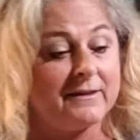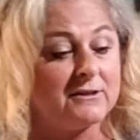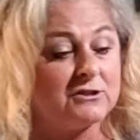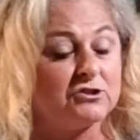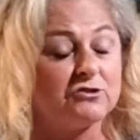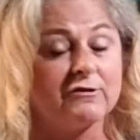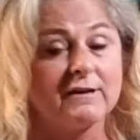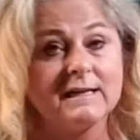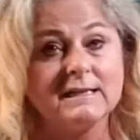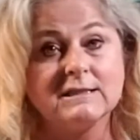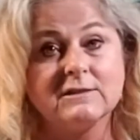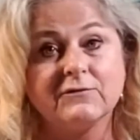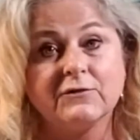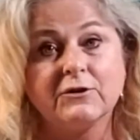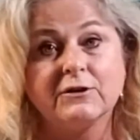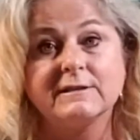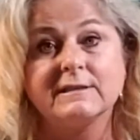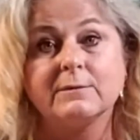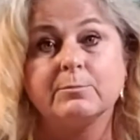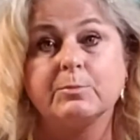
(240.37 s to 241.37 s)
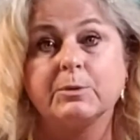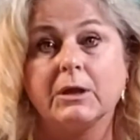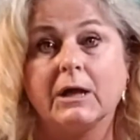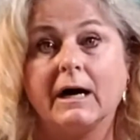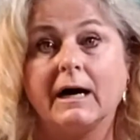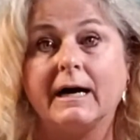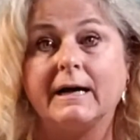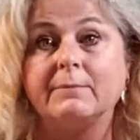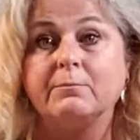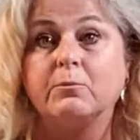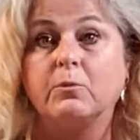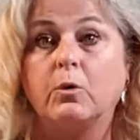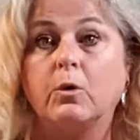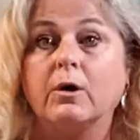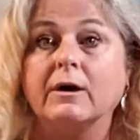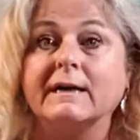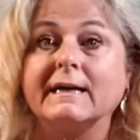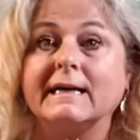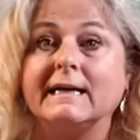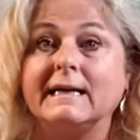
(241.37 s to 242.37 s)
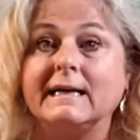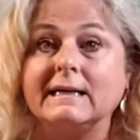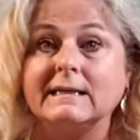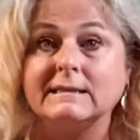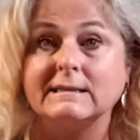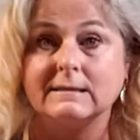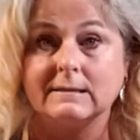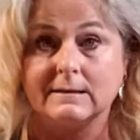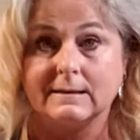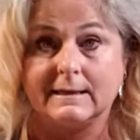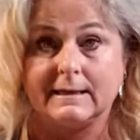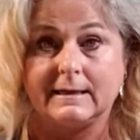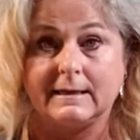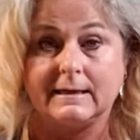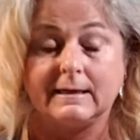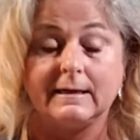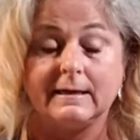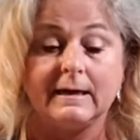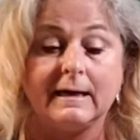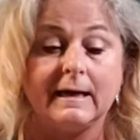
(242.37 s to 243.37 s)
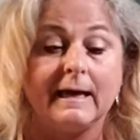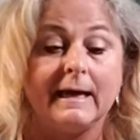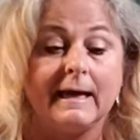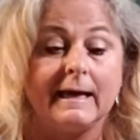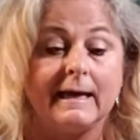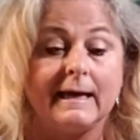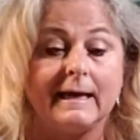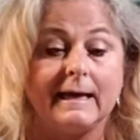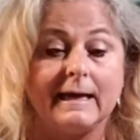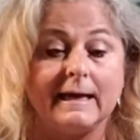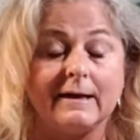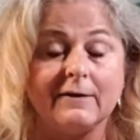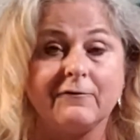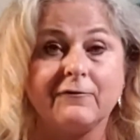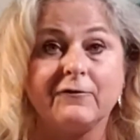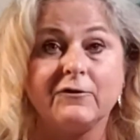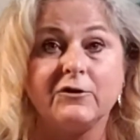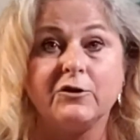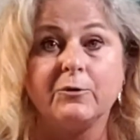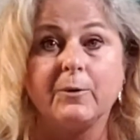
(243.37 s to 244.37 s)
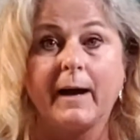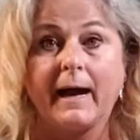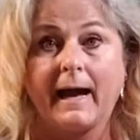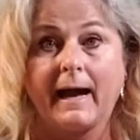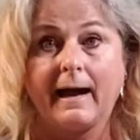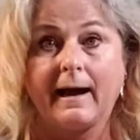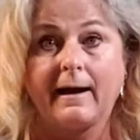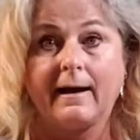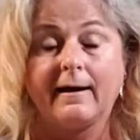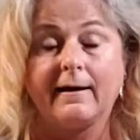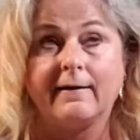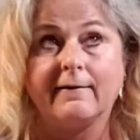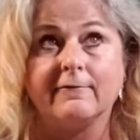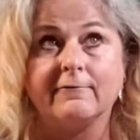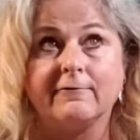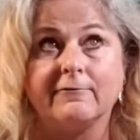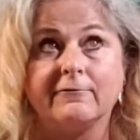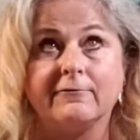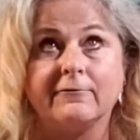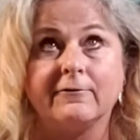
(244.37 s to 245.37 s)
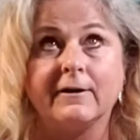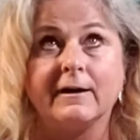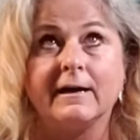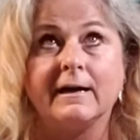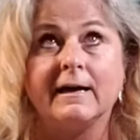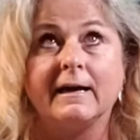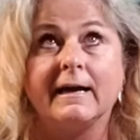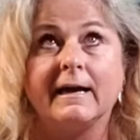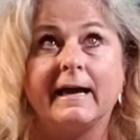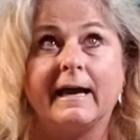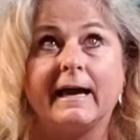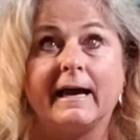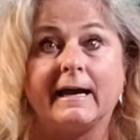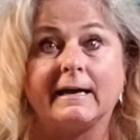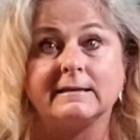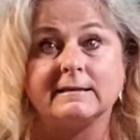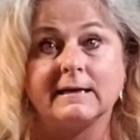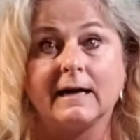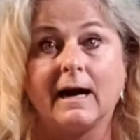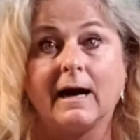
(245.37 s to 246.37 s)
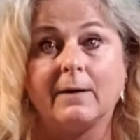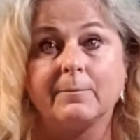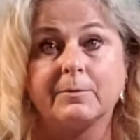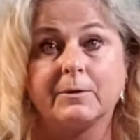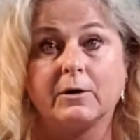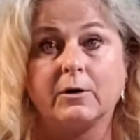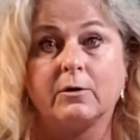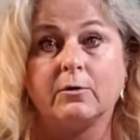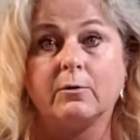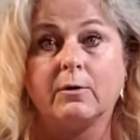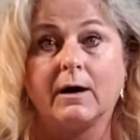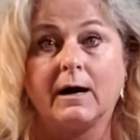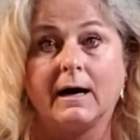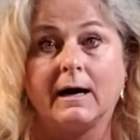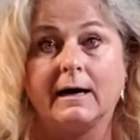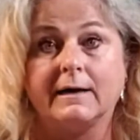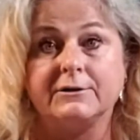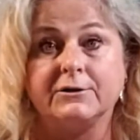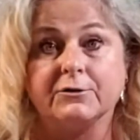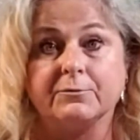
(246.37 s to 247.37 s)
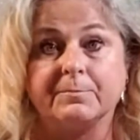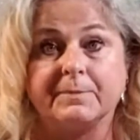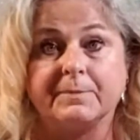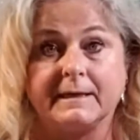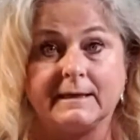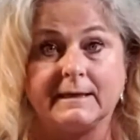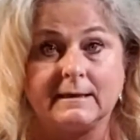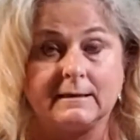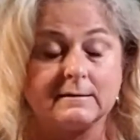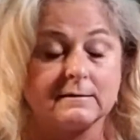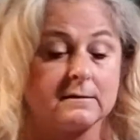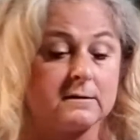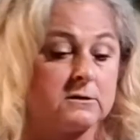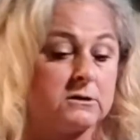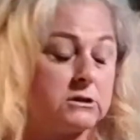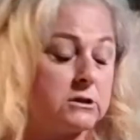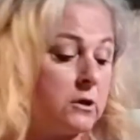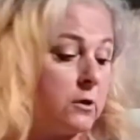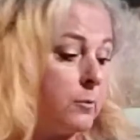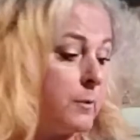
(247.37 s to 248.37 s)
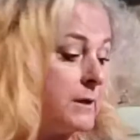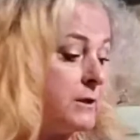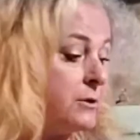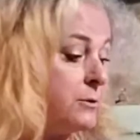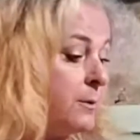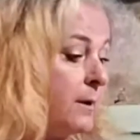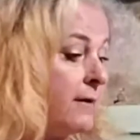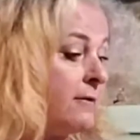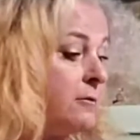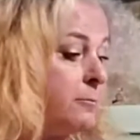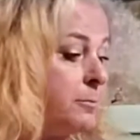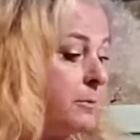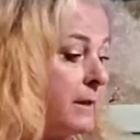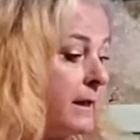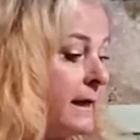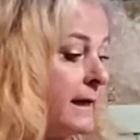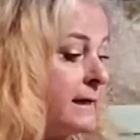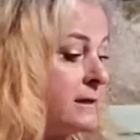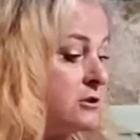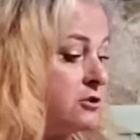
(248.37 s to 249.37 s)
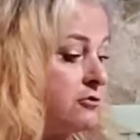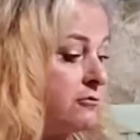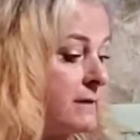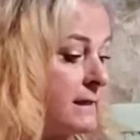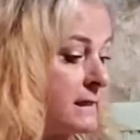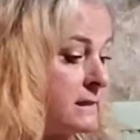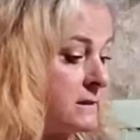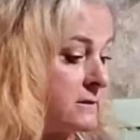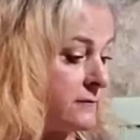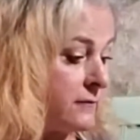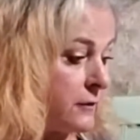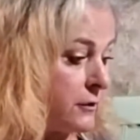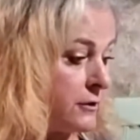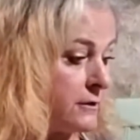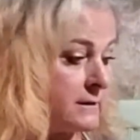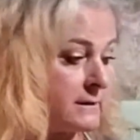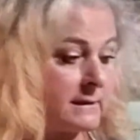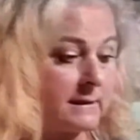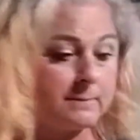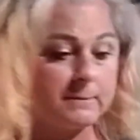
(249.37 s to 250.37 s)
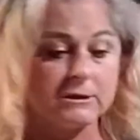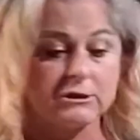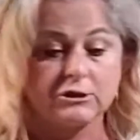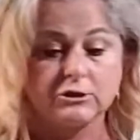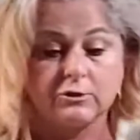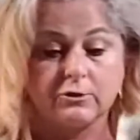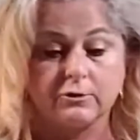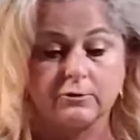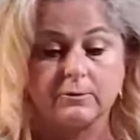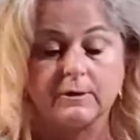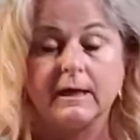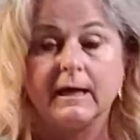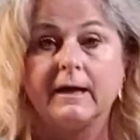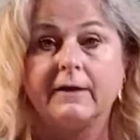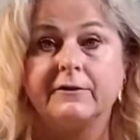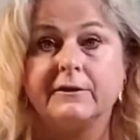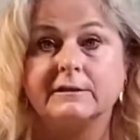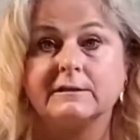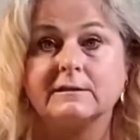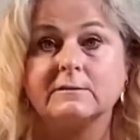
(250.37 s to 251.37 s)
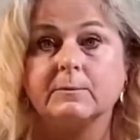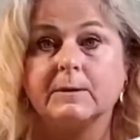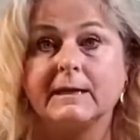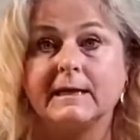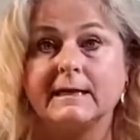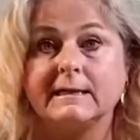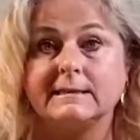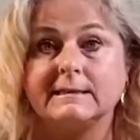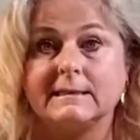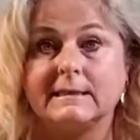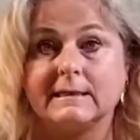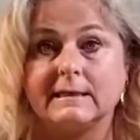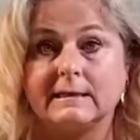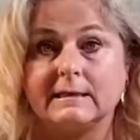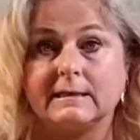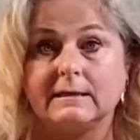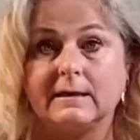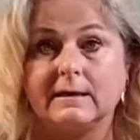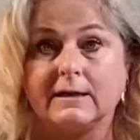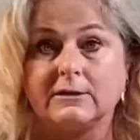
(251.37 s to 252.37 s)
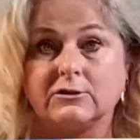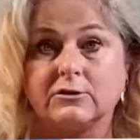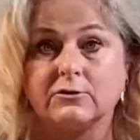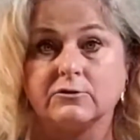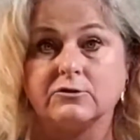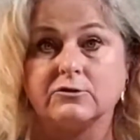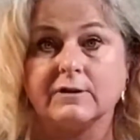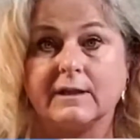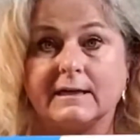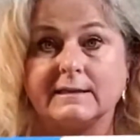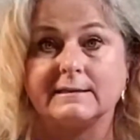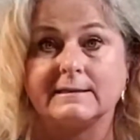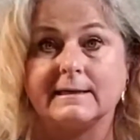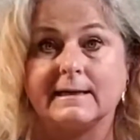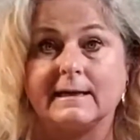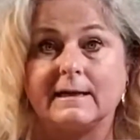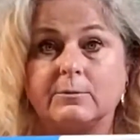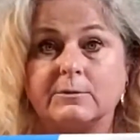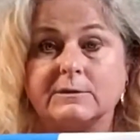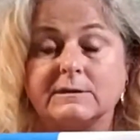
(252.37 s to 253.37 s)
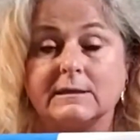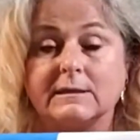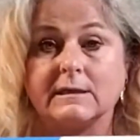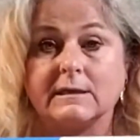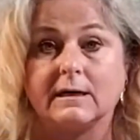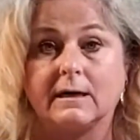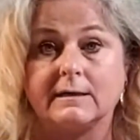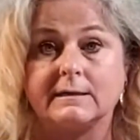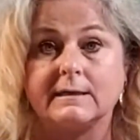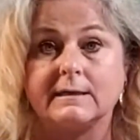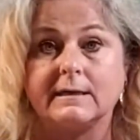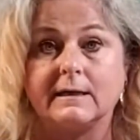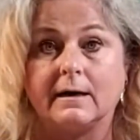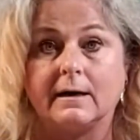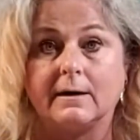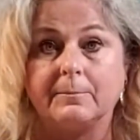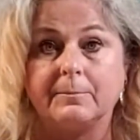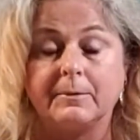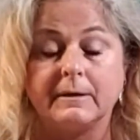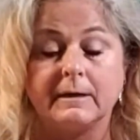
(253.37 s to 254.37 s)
transfers apply more easily if you have a top coat on your piece. So when you are applying transfers, let me show you. This is what I did. I told you last night I was going to cut it up.